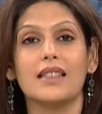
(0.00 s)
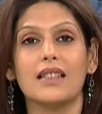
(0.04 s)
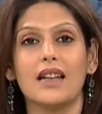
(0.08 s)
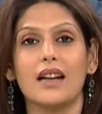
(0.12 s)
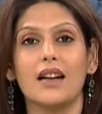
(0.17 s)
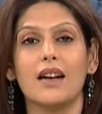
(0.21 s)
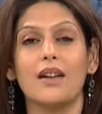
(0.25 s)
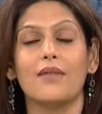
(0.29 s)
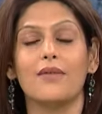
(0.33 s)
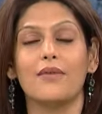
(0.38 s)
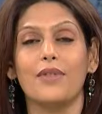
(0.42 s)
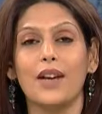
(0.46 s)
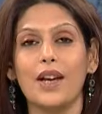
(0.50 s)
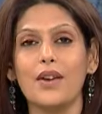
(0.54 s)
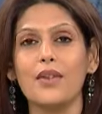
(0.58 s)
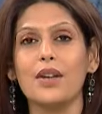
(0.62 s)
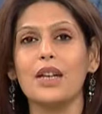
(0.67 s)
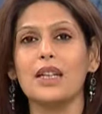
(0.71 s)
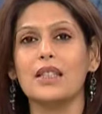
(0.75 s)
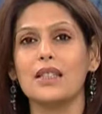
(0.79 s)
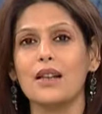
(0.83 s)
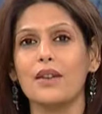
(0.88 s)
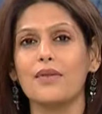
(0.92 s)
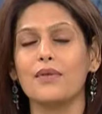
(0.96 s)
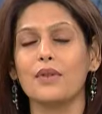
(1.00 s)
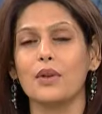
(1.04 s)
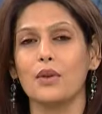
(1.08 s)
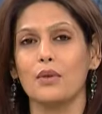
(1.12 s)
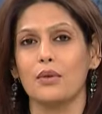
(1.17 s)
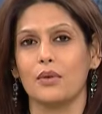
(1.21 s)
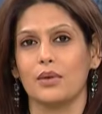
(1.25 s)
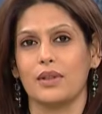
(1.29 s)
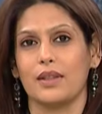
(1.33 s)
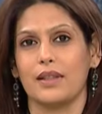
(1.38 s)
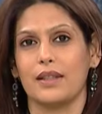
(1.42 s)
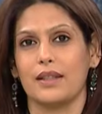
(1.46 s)
are very tough
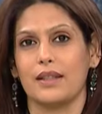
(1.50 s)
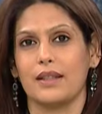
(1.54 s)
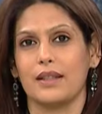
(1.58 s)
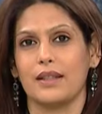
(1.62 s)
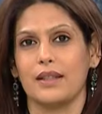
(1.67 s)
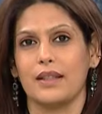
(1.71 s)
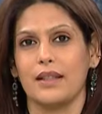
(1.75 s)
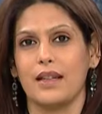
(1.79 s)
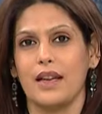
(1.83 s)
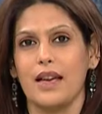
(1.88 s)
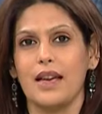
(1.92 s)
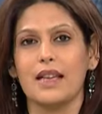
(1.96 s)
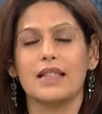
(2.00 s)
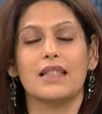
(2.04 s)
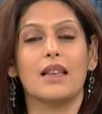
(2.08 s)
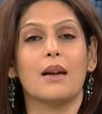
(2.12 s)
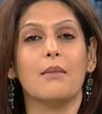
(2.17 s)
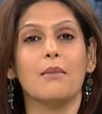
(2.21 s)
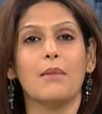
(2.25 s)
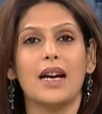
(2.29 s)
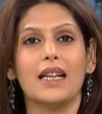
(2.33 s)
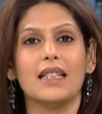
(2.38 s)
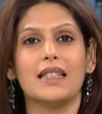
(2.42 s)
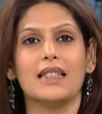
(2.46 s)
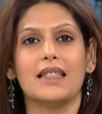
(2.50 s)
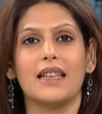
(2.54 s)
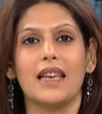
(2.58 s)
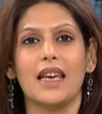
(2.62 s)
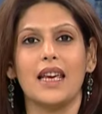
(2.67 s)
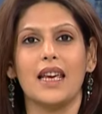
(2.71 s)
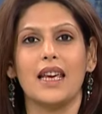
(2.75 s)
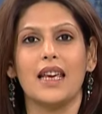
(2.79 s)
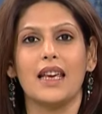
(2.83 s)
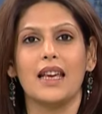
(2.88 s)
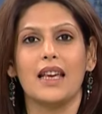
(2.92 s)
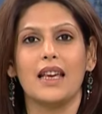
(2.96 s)
goals. Some might
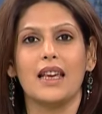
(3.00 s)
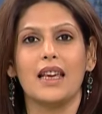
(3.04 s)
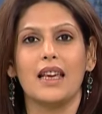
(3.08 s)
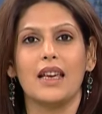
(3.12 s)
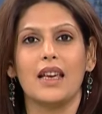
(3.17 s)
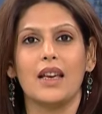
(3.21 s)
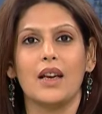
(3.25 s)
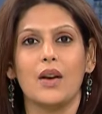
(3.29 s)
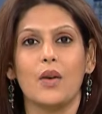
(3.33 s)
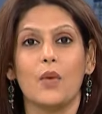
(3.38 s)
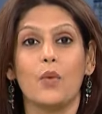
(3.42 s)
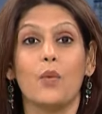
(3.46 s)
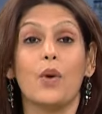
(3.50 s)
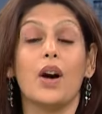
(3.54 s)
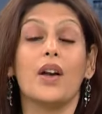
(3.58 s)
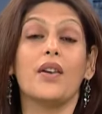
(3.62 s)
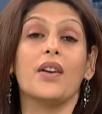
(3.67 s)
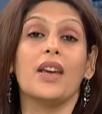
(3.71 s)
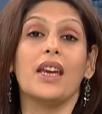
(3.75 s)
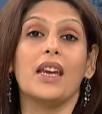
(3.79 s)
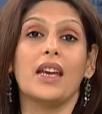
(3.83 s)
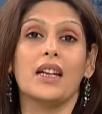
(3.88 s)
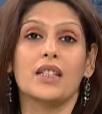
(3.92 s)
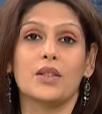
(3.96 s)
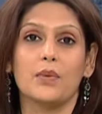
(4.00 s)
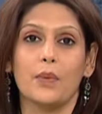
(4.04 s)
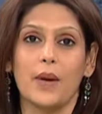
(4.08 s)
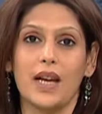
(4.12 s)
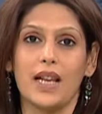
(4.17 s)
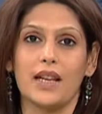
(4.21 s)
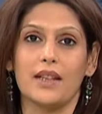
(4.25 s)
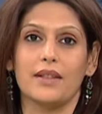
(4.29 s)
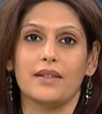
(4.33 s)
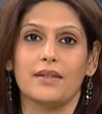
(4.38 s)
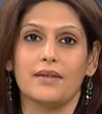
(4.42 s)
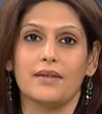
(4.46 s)
say worrying as well.